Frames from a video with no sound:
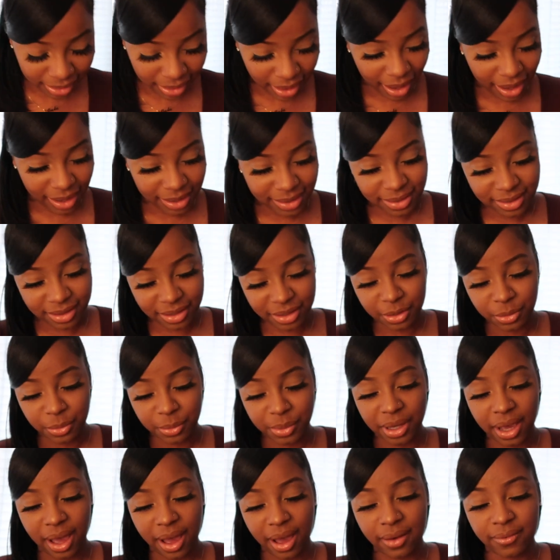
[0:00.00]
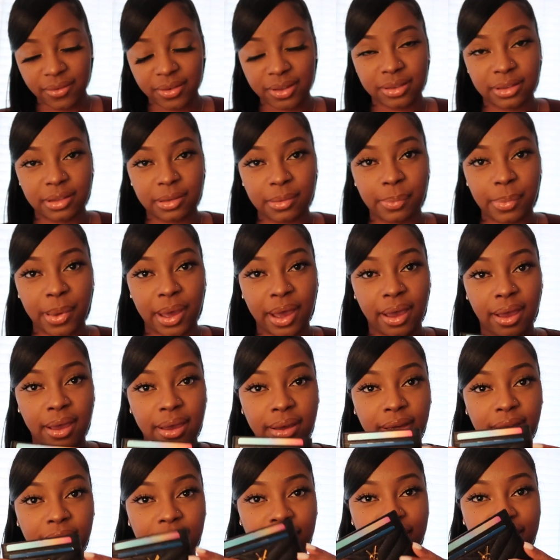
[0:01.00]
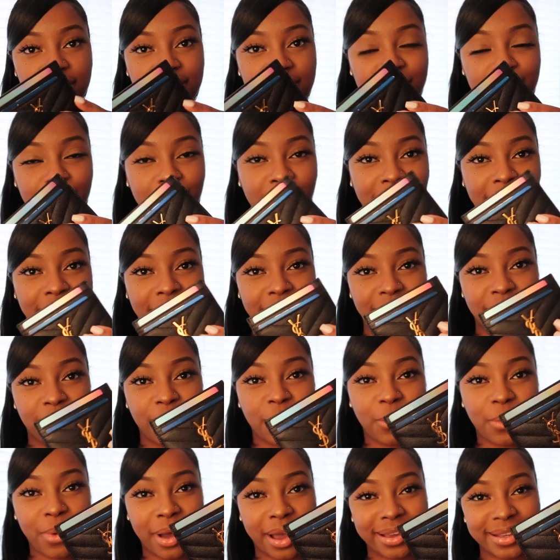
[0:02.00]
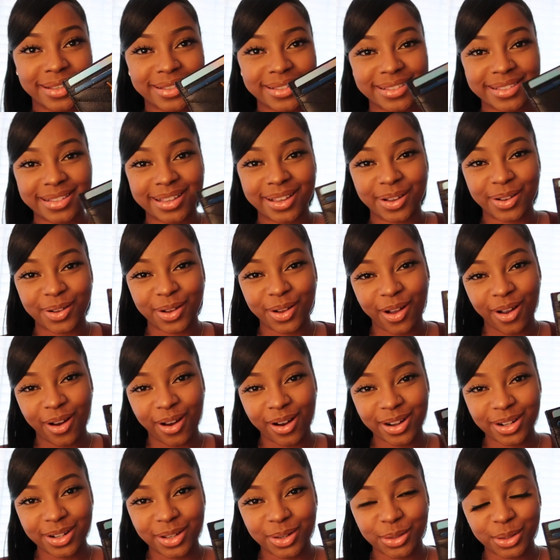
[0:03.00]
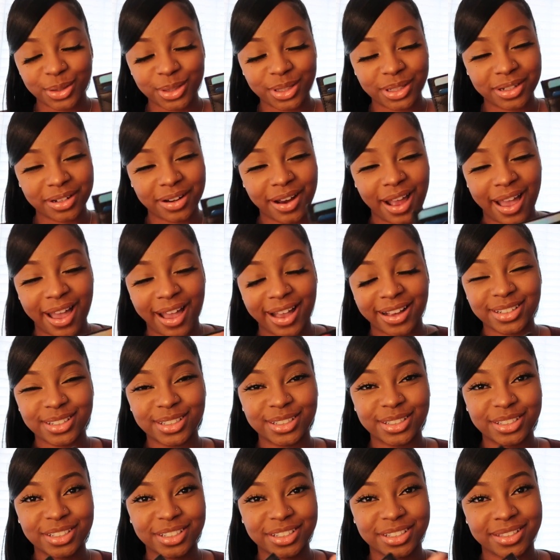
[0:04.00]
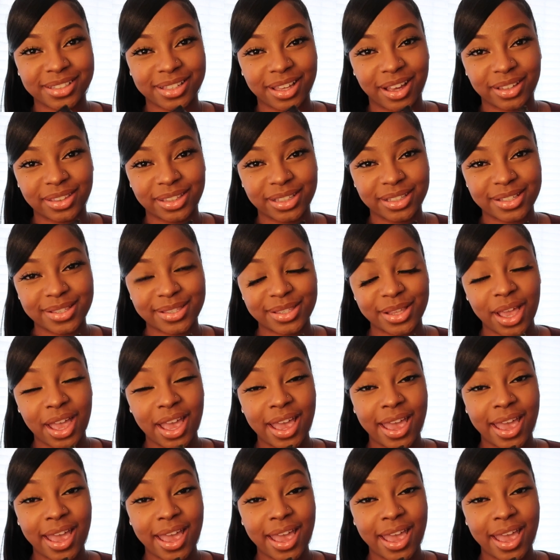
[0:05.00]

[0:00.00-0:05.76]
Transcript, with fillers: last thing we have in the bag is my ysl card holder i actually just got this